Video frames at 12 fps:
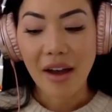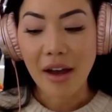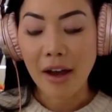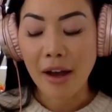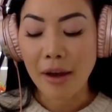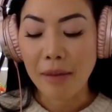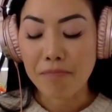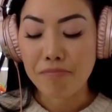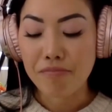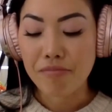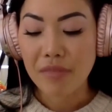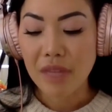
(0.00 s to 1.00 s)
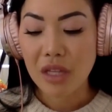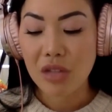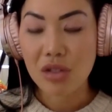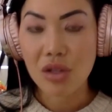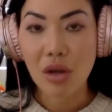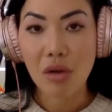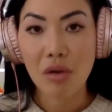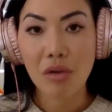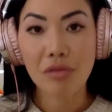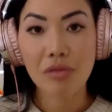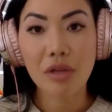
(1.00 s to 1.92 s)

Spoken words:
Um, and so